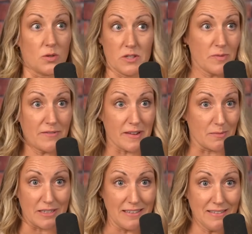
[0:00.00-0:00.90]
I don't live by
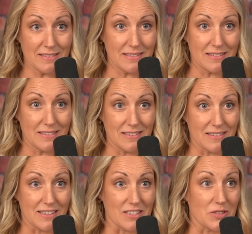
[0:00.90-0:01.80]
family.
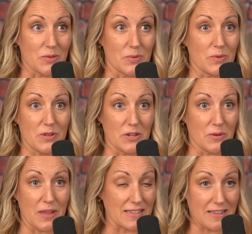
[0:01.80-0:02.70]
And so, you
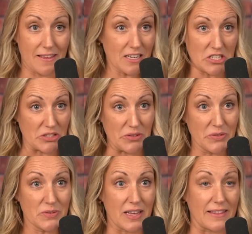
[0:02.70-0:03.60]
know, that's a thing
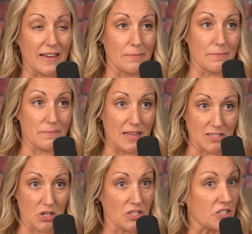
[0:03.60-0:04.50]
too. Like that,
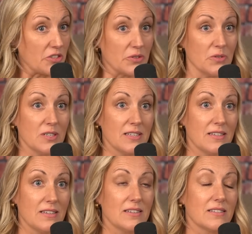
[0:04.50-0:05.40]
that's hard too.
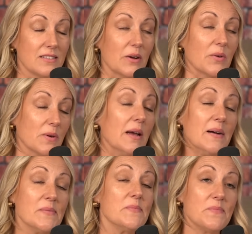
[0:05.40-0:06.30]
So,
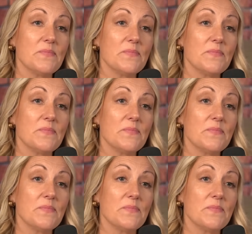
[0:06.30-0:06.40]
yeah.